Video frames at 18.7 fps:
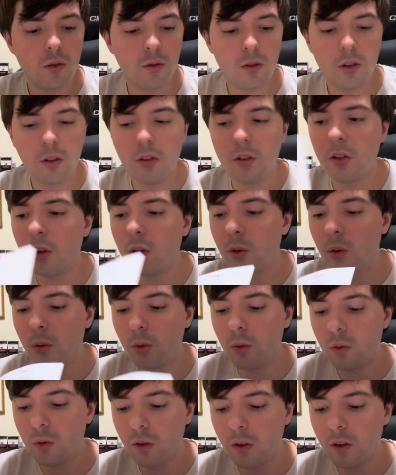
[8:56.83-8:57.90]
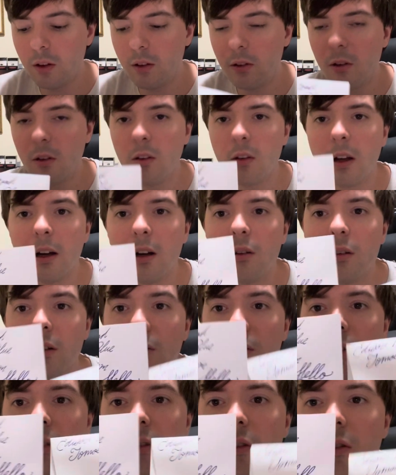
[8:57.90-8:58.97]
so this is how it
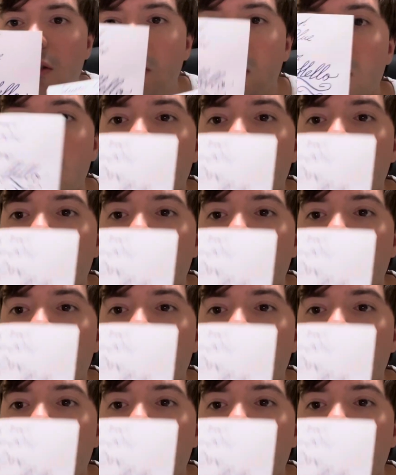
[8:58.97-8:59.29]
looks.